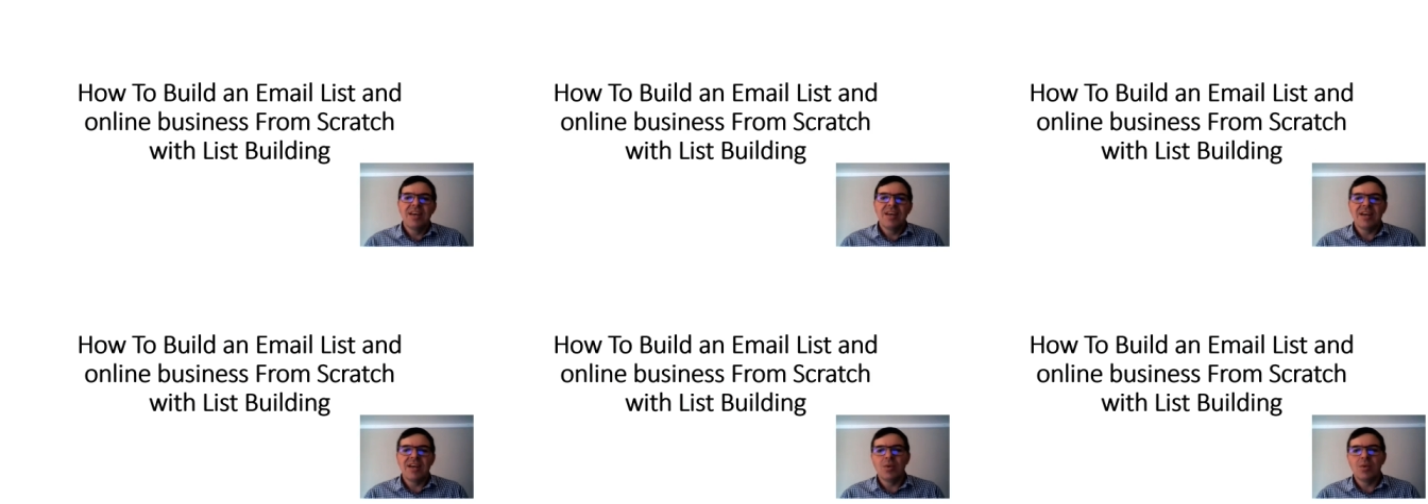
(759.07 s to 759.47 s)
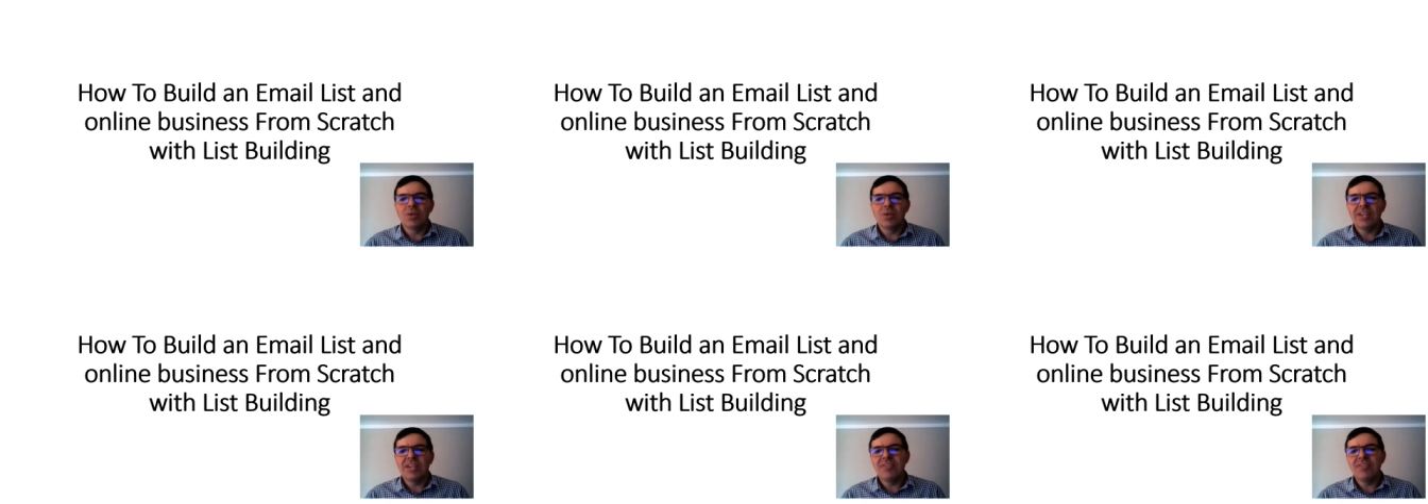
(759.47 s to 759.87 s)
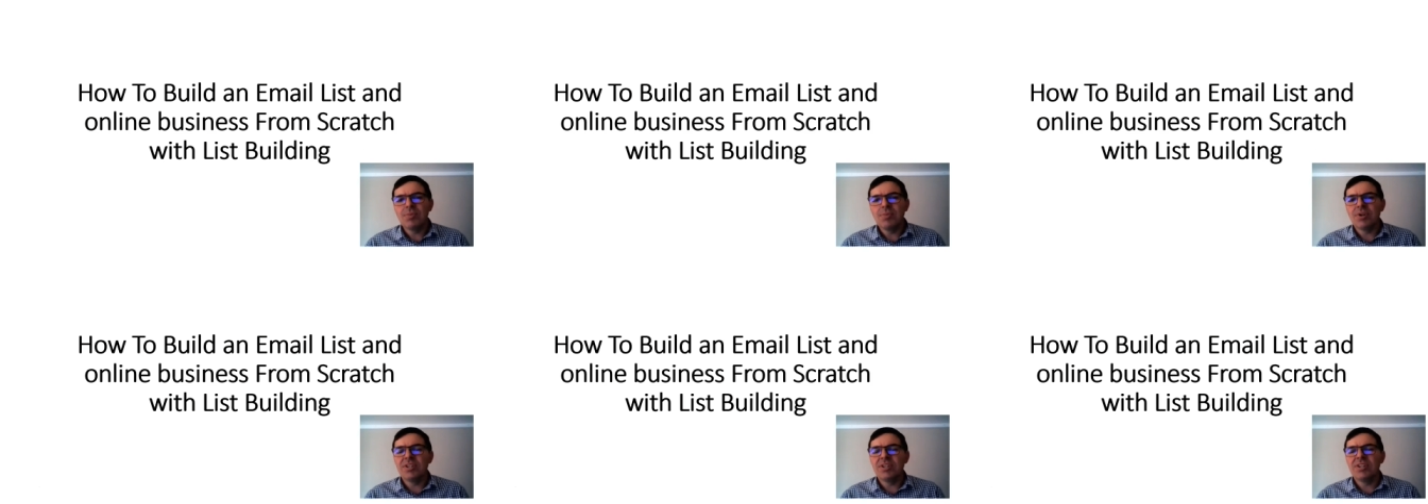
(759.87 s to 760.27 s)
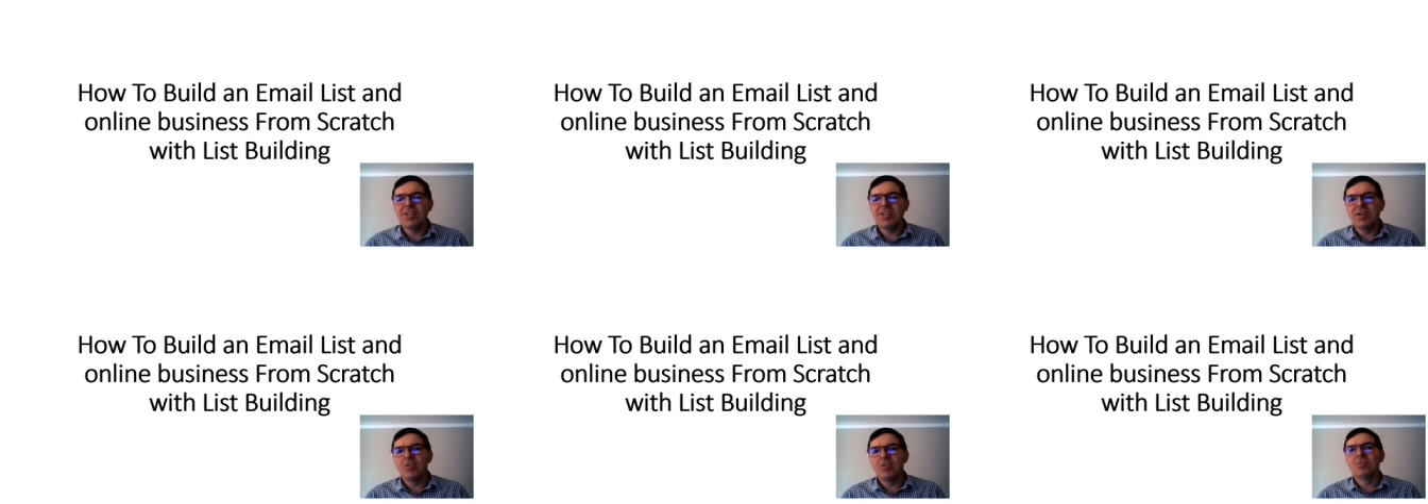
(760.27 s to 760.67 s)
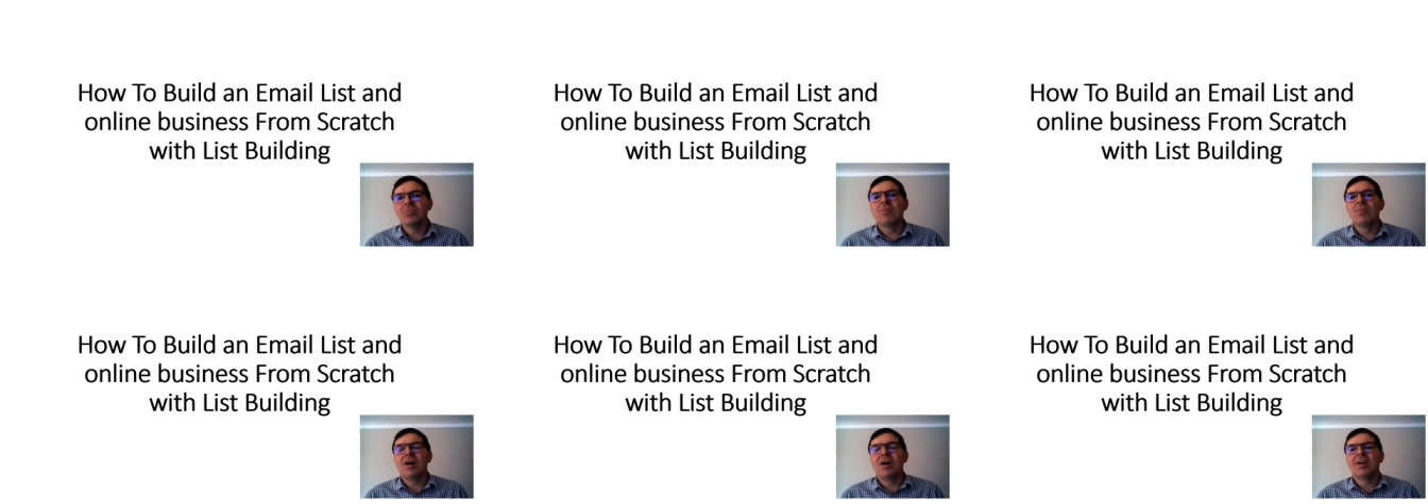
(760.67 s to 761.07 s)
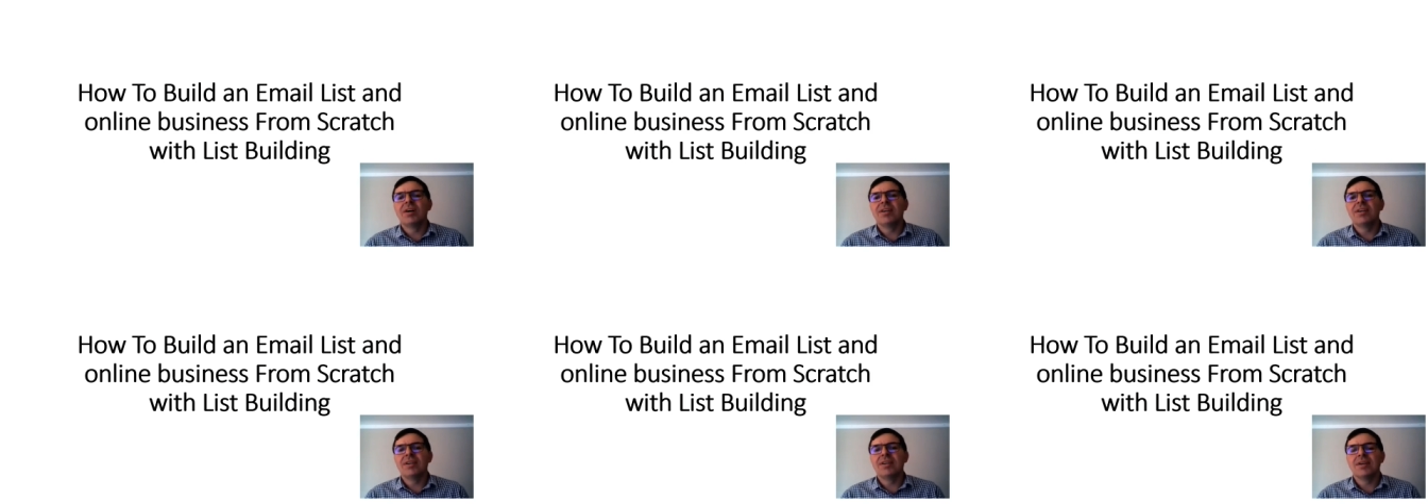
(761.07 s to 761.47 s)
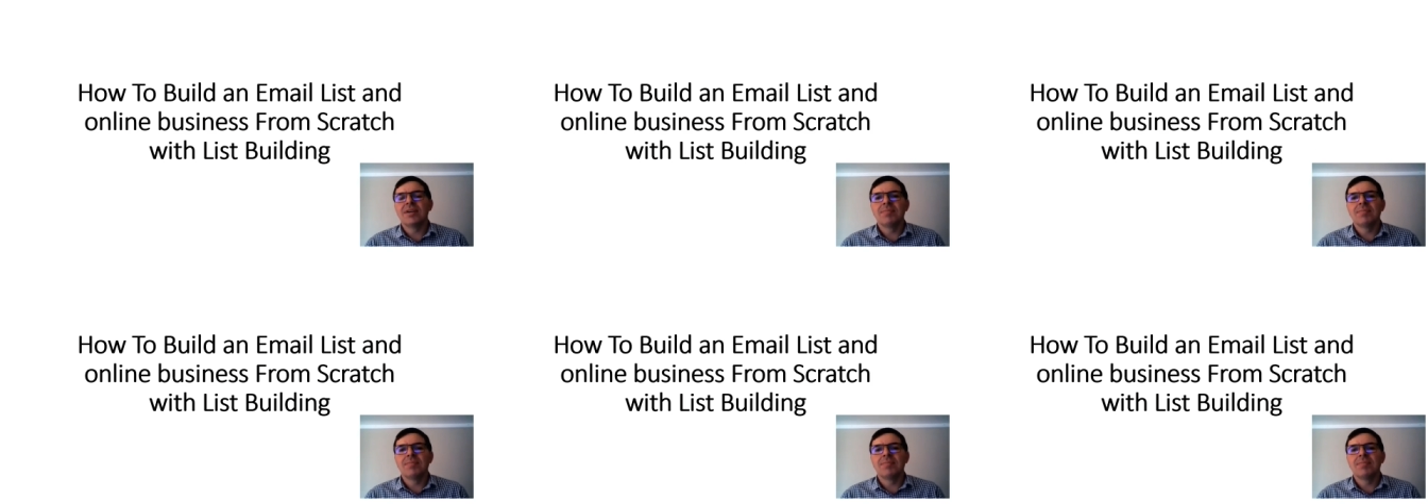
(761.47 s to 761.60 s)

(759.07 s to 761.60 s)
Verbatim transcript: And I want everybody on my